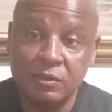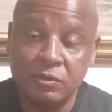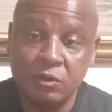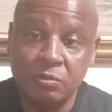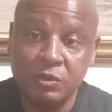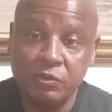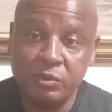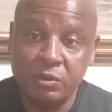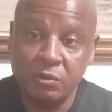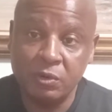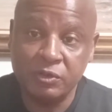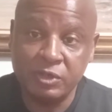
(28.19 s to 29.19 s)
as humans, we
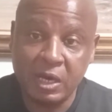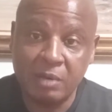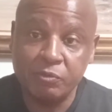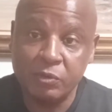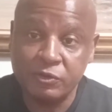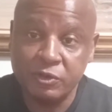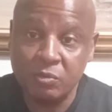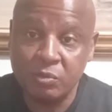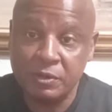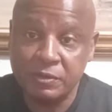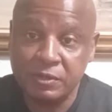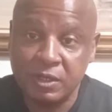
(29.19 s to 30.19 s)
will adapt what
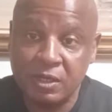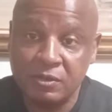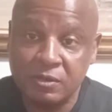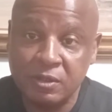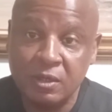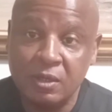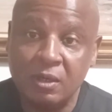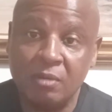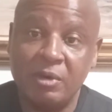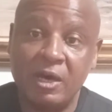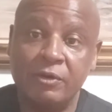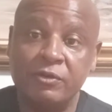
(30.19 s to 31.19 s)
someone says
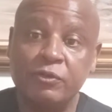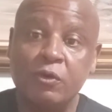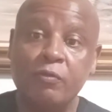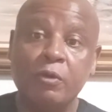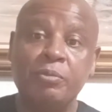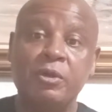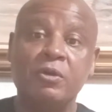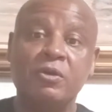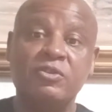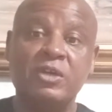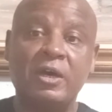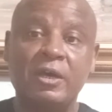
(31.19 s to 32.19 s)
about us over a
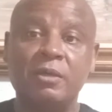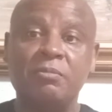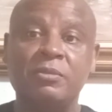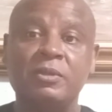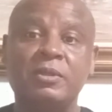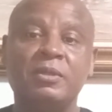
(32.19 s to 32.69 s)
period of time,